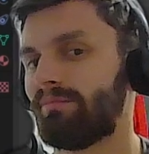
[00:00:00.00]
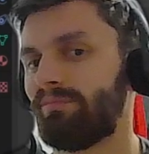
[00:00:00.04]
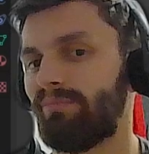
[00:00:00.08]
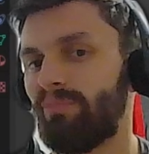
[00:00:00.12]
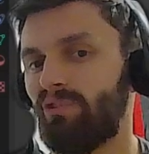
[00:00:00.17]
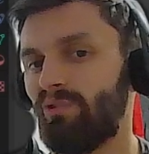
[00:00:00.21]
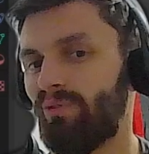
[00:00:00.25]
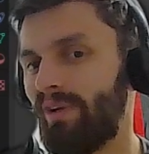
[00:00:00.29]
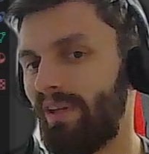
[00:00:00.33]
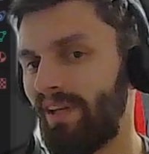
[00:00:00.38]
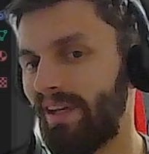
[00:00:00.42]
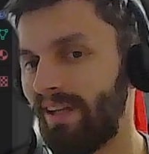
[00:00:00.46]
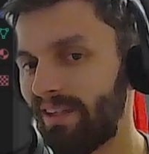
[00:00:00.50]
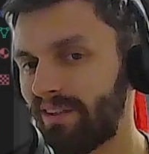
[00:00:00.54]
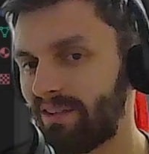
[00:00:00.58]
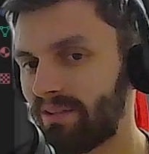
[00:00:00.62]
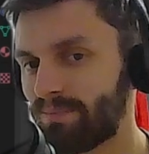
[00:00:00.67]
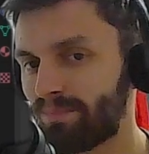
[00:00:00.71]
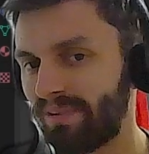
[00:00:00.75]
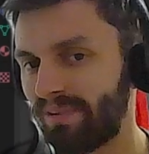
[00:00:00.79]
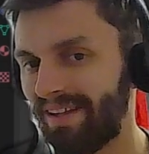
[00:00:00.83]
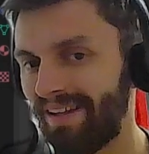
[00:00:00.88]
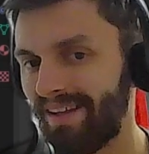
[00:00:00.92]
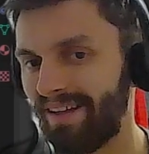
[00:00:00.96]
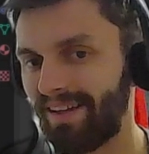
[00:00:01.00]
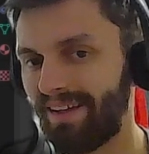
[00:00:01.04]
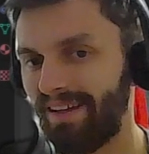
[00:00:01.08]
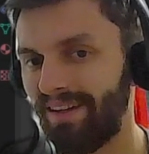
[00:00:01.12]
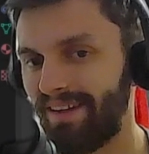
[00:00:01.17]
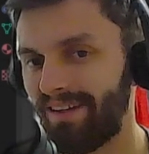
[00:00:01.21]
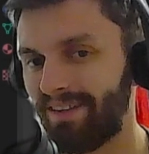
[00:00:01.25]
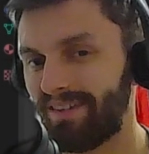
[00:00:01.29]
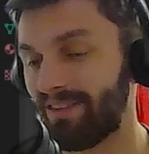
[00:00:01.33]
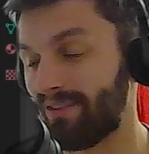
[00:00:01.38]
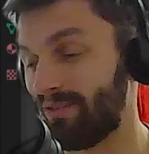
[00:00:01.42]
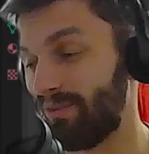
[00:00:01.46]
Do I need to plug
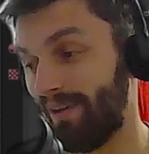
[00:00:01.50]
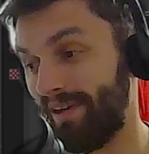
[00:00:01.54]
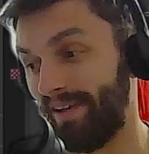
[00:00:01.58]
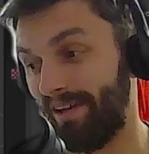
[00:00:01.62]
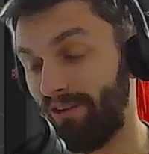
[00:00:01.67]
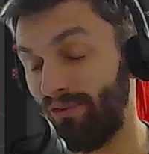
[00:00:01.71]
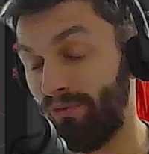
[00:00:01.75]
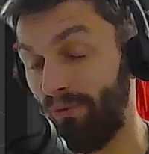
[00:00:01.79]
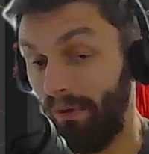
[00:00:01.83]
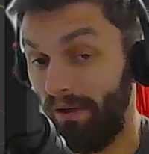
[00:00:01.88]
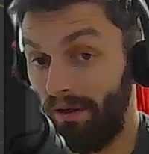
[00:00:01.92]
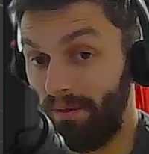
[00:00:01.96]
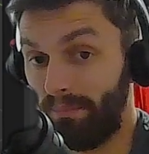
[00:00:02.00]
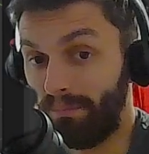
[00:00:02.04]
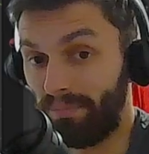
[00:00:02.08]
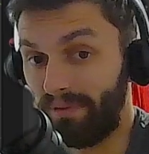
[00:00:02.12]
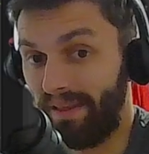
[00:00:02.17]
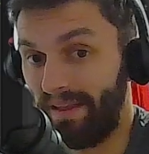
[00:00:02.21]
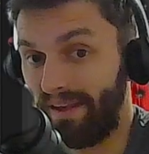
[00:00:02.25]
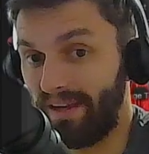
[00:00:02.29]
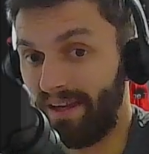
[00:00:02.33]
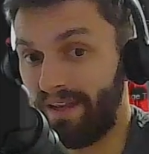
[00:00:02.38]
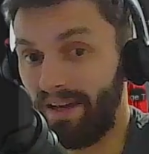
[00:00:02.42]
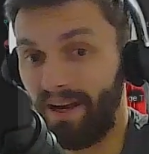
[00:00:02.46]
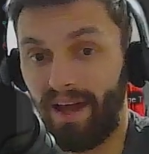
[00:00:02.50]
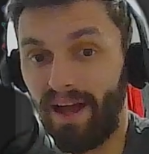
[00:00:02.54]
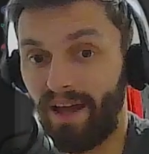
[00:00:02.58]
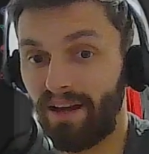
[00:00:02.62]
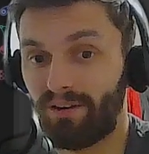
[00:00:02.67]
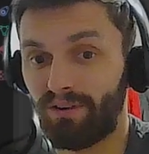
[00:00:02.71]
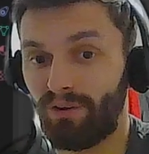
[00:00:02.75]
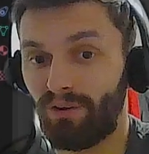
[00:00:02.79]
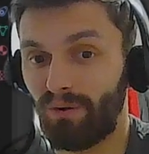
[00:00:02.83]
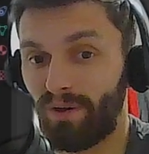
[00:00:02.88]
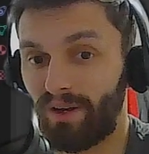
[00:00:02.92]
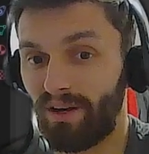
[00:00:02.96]
it? Do I need to unplug it? I
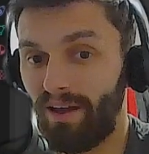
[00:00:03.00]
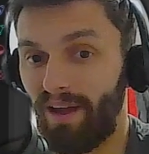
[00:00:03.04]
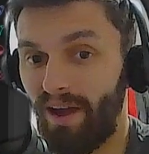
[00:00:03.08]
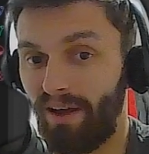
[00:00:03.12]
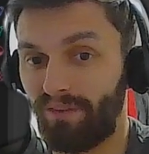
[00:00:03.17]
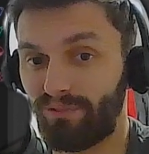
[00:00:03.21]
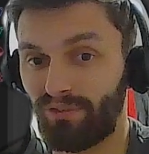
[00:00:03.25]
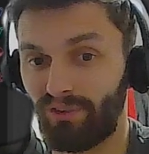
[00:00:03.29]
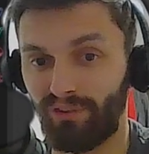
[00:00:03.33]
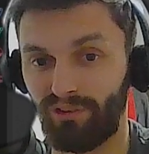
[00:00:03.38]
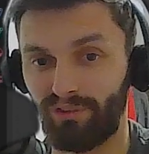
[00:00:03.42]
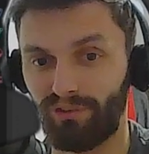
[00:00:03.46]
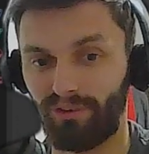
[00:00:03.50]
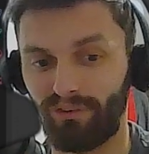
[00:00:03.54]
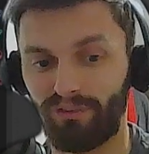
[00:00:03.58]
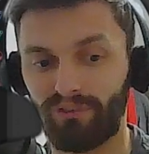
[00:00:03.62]
don't know what I have to do.